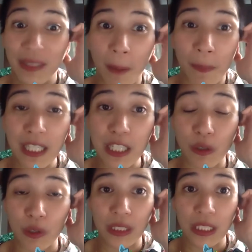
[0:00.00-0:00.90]
public
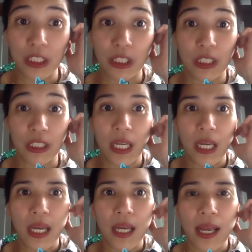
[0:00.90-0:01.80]
school teachers,
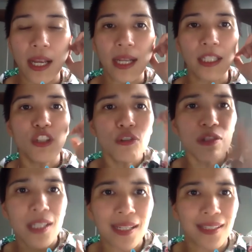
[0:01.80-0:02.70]
and you
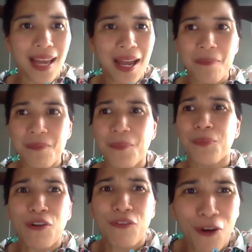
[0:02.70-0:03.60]
see them
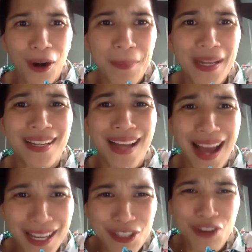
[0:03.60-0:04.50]
performing
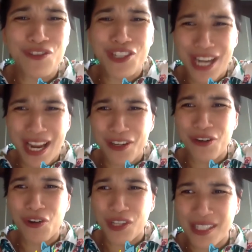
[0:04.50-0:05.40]
acts of
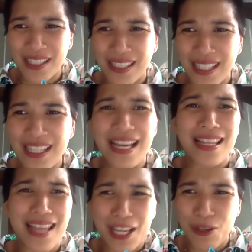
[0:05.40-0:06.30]
generosity.
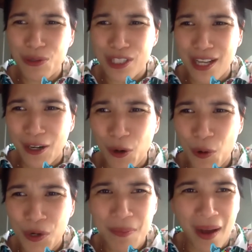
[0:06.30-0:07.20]
They use their
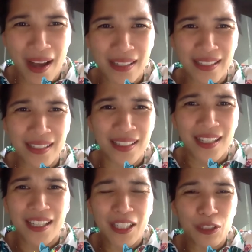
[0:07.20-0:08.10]
own money
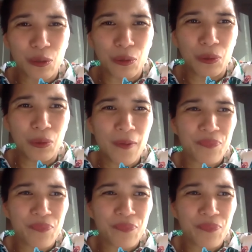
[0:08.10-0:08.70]
to